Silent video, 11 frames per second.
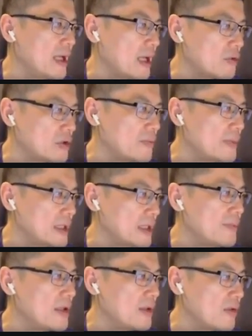ultimately
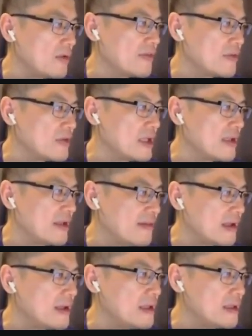belongs to the
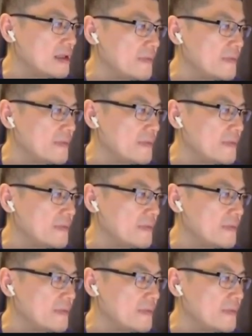seller.